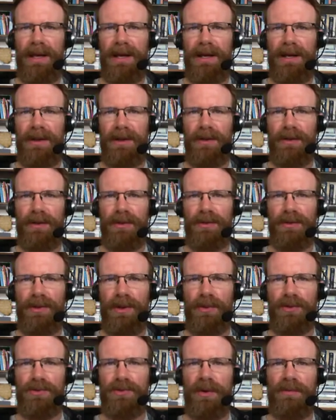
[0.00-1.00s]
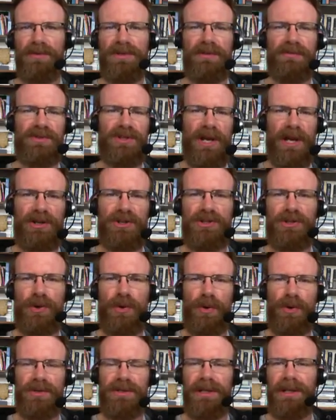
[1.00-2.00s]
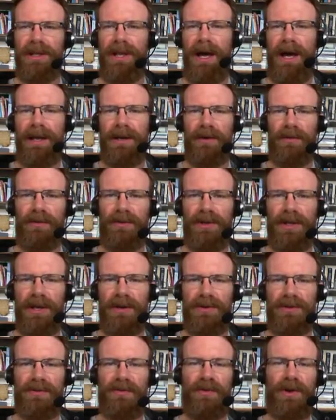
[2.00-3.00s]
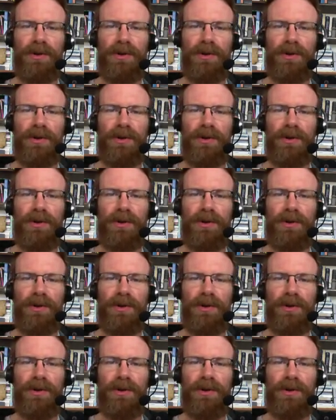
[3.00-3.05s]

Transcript: uh, those rivers have changed course a lot over the years.